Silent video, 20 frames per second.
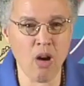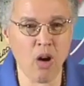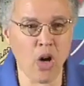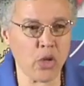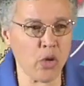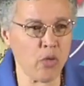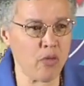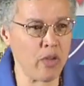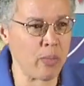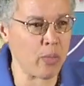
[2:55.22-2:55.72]

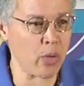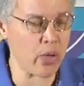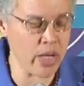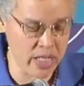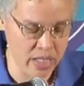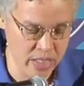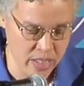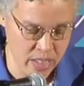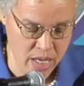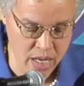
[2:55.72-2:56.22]
On November
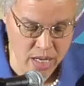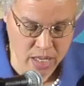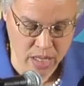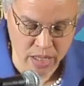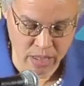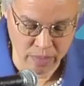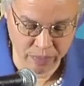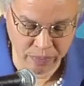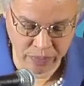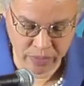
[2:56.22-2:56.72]

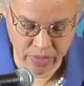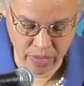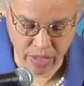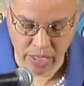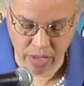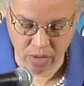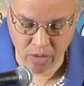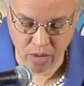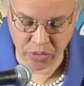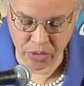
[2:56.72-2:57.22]
18th,
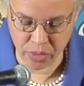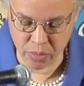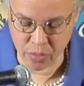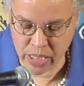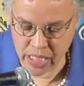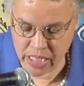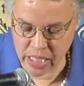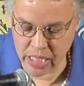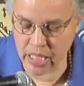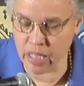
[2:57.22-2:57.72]
I called a
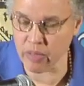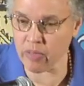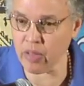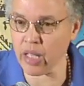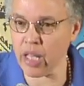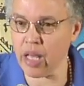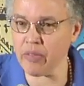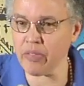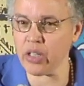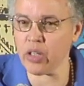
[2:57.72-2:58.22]
meeting of
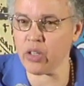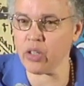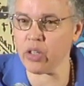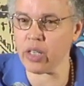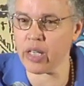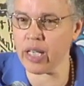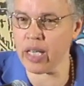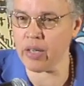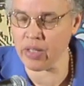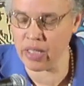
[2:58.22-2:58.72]
11
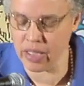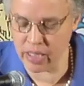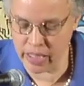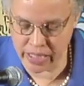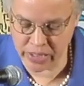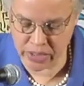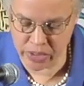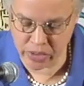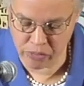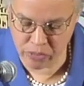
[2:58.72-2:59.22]
Cook County
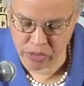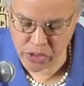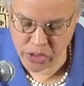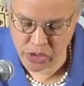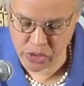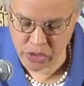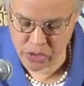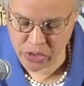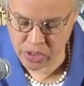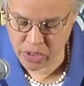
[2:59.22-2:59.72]
elected
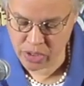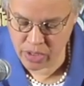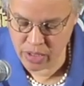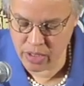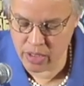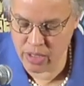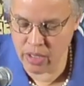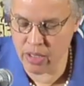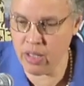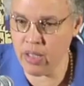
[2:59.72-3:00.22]
officials
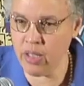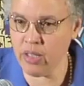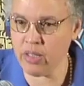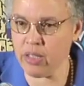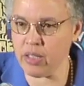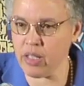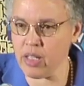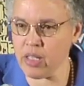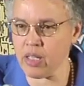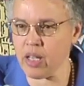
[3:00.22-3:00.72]

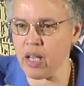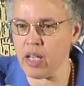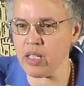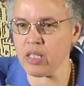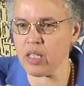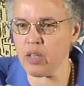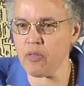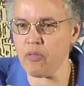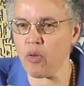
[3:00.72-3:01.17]
to discuss the